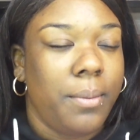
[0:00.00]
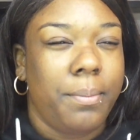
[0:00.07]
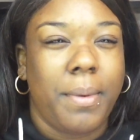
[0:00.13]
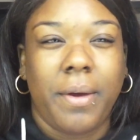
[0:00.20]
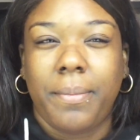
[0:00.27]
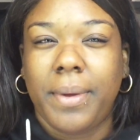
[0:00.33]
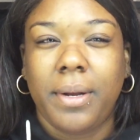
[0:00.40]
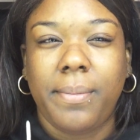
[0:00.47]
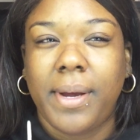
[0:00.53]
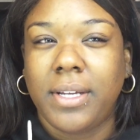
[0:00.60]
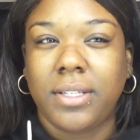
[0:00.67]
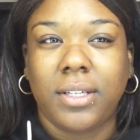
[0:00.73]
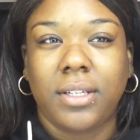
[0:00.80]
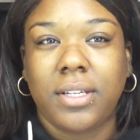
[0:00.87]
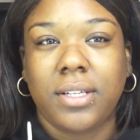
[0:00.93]
My
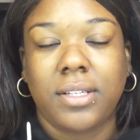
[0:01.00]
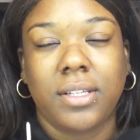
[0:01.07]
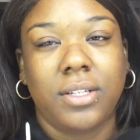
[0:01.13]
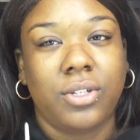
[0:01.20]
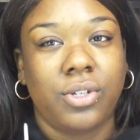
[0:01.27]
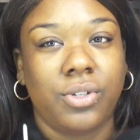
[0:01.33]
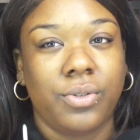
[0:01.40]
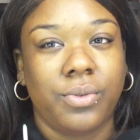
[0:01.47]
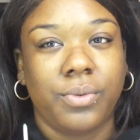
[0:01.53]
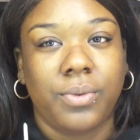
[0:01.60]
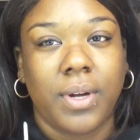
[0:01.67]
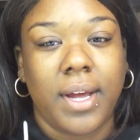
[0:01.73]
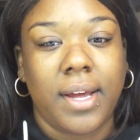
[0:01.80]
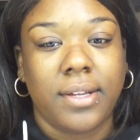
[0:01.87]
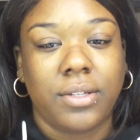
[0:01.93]
minimizing doesn't
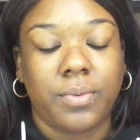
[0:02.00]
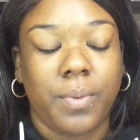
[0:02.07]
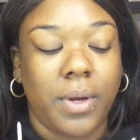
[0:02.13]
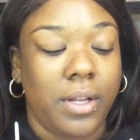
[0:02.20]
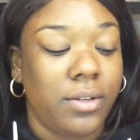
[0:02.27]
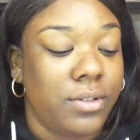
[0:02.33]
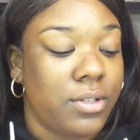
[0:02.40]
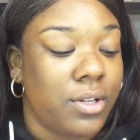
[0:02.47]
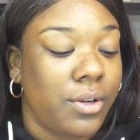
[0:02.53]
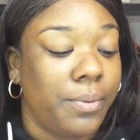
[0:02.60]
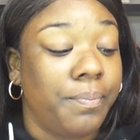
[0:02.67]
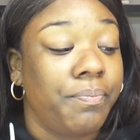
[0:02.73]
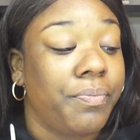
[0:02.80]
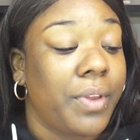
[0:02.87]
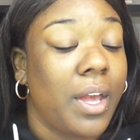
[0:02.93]
do as well,
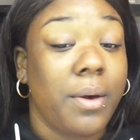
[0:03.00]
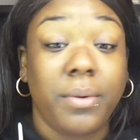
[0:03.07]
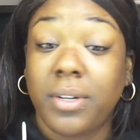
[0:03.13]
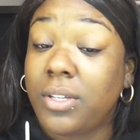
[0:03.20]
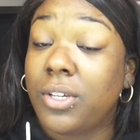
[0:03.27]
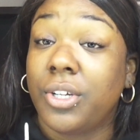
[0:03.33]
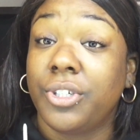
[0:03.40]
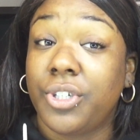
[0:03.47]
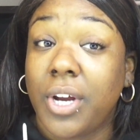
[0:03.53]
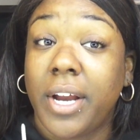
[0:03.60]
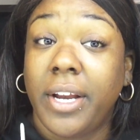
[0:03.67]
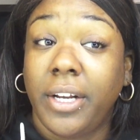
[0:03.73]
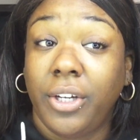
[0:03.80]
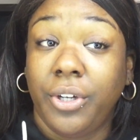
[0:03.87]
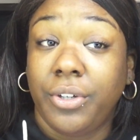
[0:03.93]
so I'm going to start
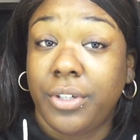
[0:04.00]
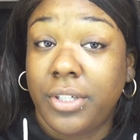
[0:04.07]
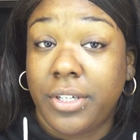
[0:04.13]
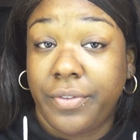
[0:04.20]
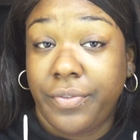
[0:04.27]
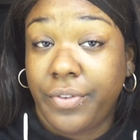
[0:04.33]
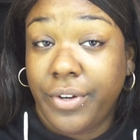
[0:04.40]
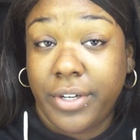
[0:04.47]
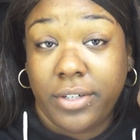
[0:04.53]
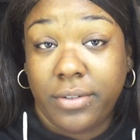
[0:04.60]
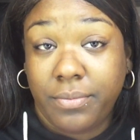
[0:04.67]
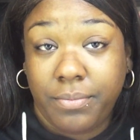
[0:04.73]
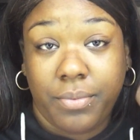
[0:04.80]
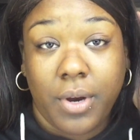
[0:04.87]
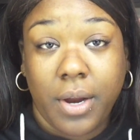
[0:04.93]
trying different
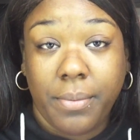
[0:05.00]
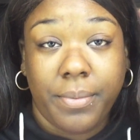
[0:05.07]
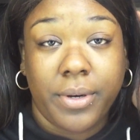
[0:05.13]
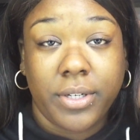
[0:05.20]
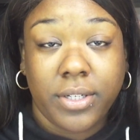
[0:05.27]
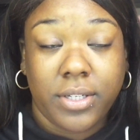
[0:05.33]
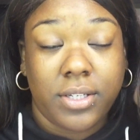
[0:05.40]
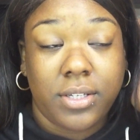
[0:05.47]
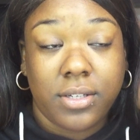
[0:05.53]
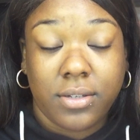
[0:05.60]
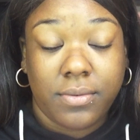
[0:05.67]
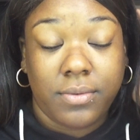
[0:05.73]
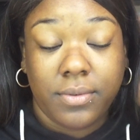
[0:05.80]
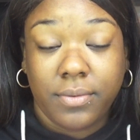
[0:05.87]
primers